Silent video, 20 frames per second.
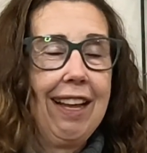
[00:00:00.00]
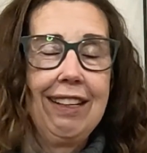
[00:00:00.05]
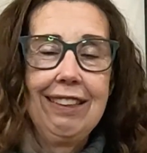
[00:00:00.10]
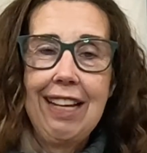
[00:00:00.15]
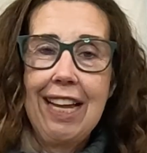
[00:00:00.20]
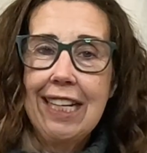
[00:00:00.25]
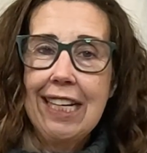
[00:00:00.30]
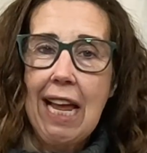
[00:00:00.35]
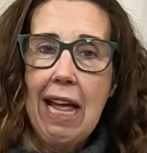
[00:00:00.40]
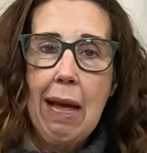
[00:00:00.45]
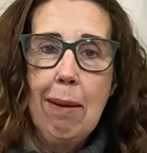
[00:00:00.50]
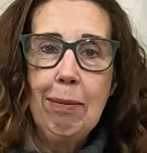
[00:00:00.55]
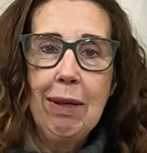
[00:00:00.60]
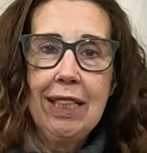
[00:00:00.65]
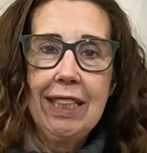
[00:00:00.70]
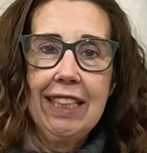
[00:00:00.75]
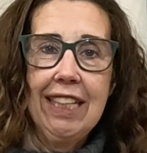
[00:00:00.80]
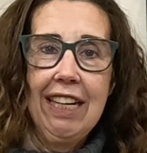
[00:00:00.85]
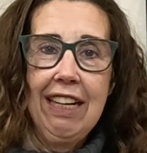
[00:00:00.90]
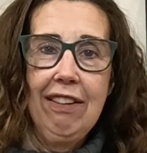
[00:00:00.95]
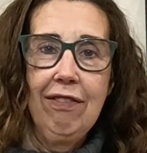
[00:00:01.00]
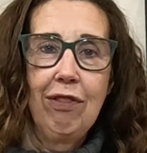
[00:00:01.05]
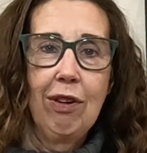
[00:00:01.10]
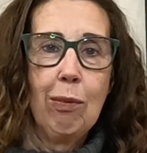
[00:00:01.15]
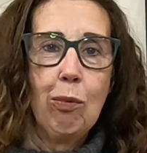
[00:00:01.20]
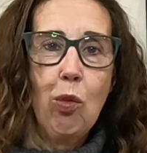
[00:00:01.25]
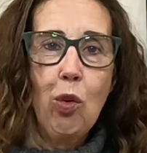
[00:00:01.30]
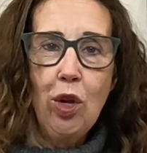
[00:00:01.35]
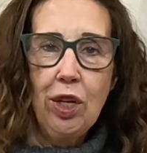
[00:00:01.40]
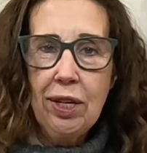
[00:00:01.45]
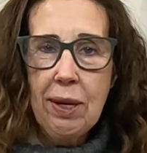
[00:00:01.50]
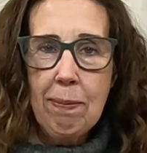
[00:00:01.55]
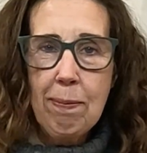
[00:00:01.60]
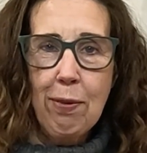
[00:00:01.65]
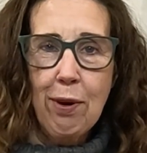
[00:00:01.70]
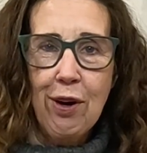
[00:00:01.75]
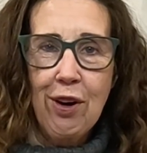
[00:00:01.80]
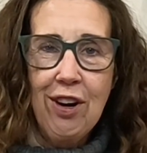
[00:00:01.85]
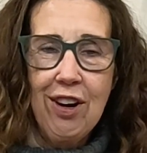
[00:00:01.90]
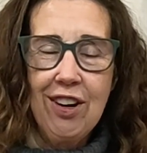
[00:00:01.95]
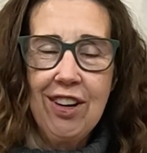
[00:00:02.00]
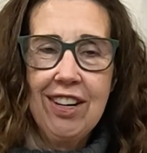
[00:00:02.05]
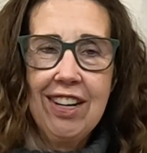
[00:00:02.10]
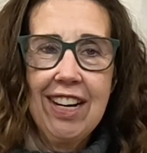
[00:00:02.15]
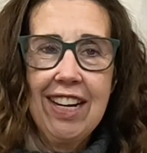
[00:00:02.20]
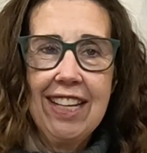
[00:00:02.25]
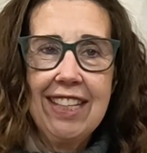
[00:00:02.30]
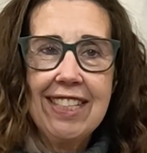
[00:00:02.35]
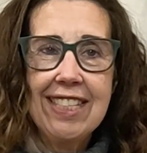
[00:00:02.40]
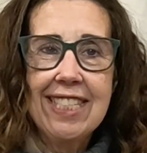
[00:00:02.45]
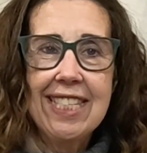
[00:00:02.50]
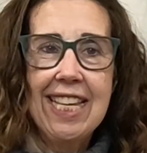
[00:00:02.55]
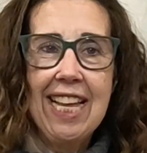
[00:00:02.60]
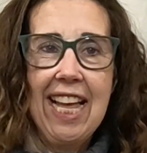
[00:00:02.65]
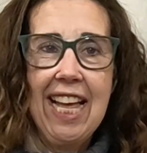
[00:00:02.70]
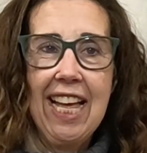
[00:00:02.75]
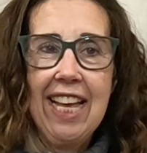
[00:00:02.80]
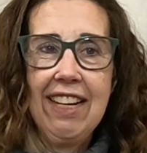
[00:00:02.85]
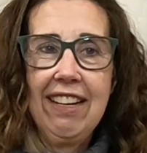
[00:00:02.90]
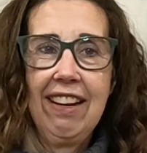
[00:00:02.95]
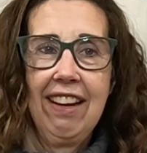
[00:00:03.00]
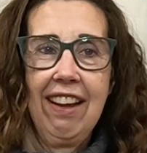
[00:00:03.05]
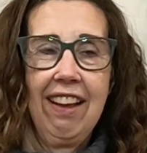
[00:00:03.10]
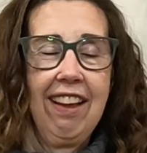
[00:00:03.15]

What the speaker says: like Emily from Woolenburn said,